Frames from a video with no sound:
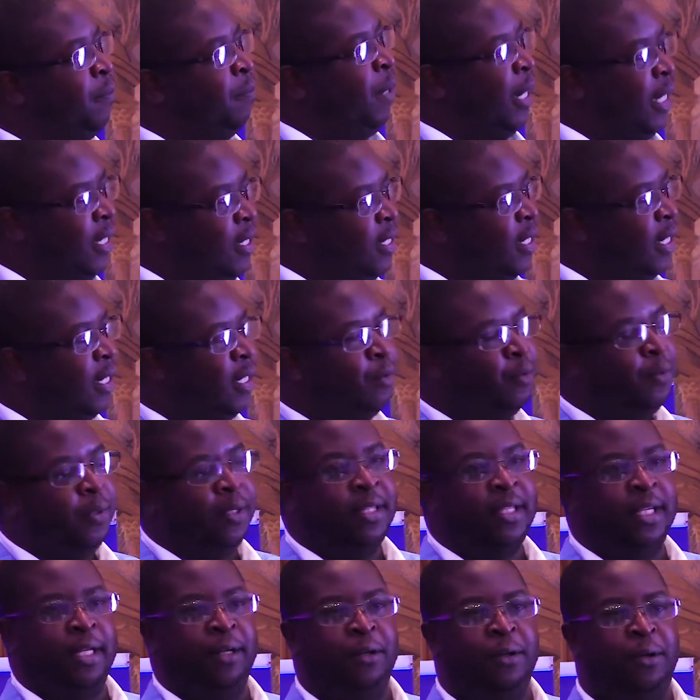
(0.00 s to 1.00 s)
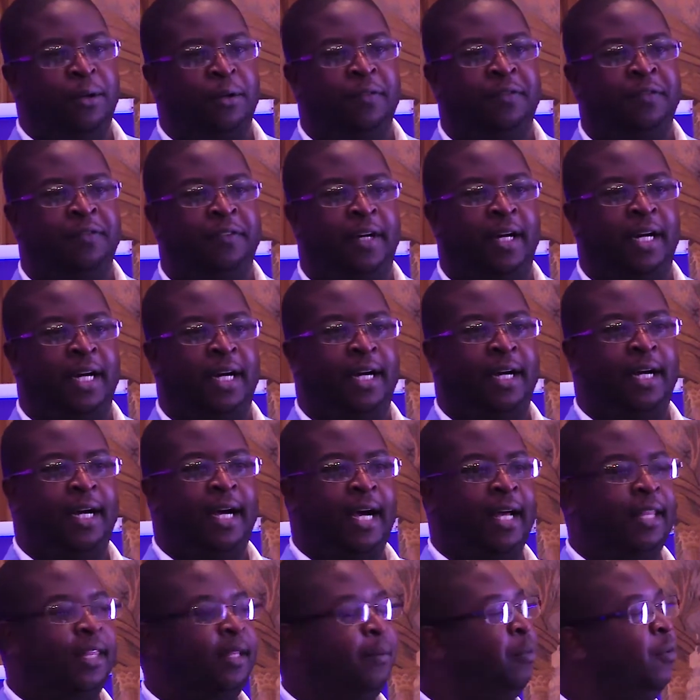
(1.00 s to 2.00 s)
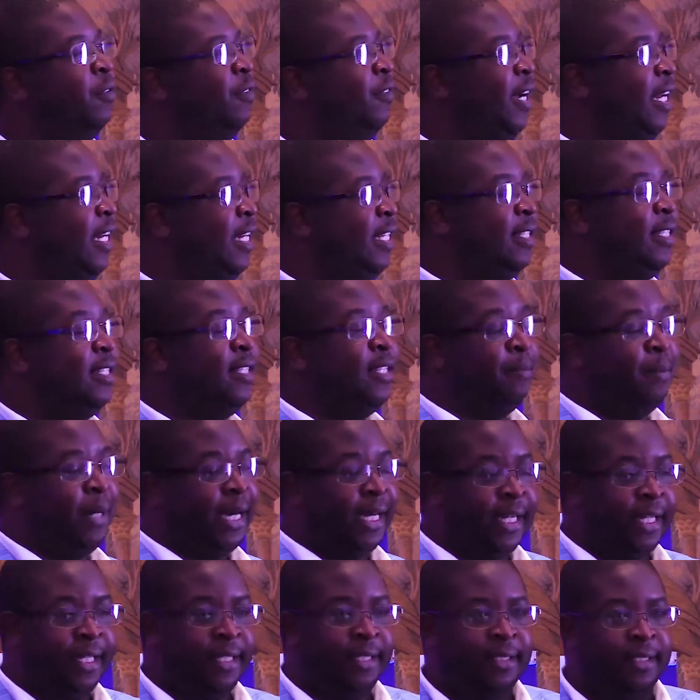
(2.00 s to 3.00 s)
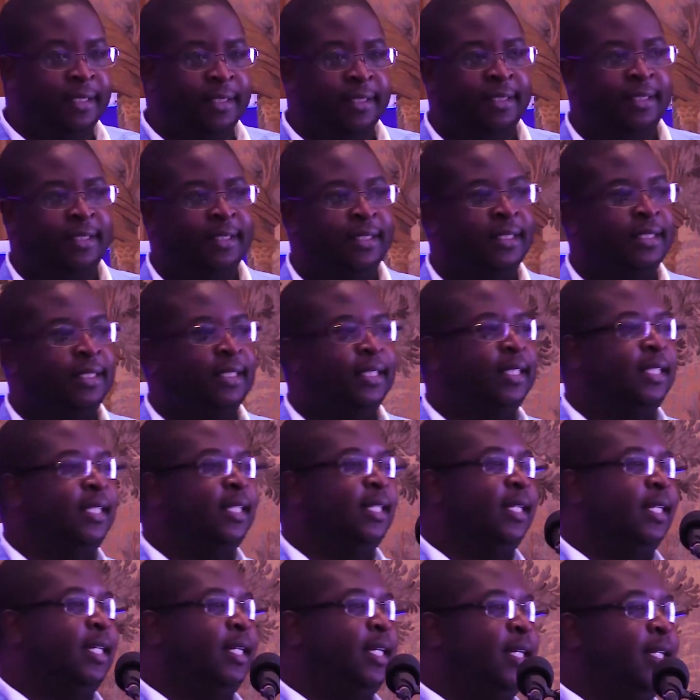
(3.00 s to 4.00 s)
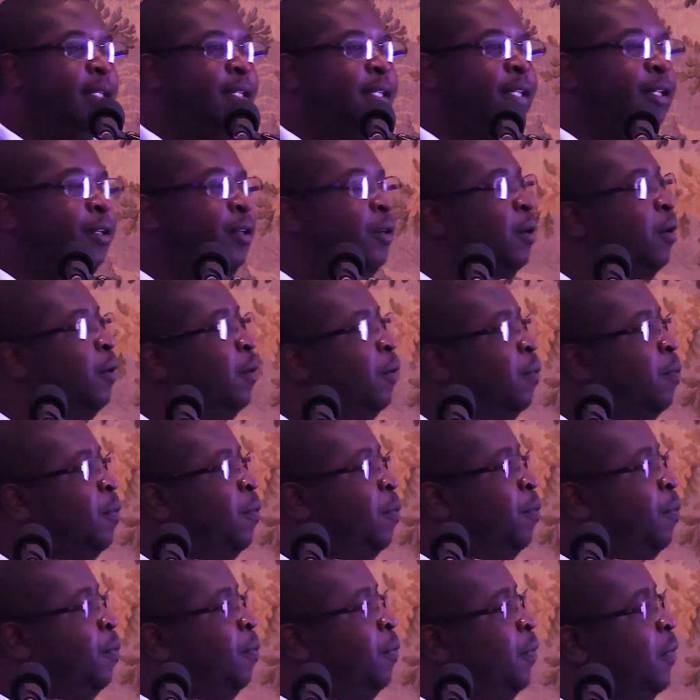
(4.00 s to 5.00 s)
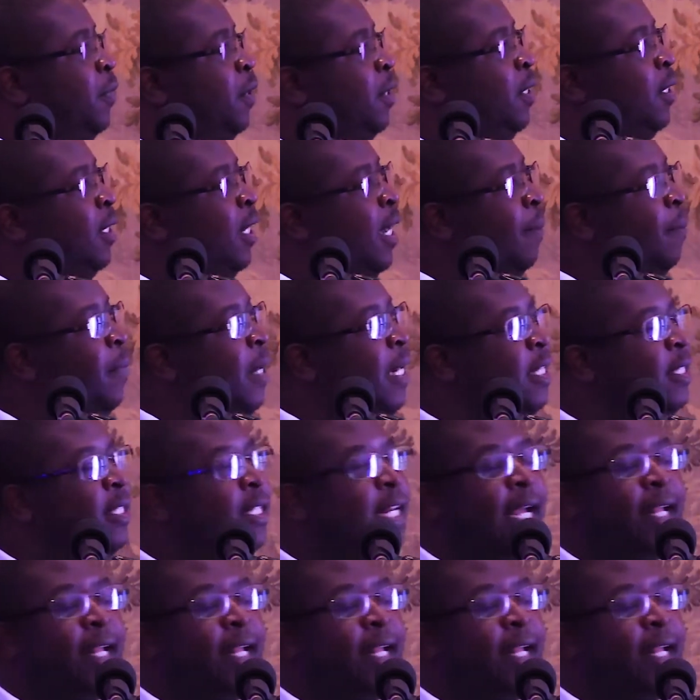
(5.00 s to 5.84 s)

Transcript: partnered with a lot of other providers in the market. You know, companies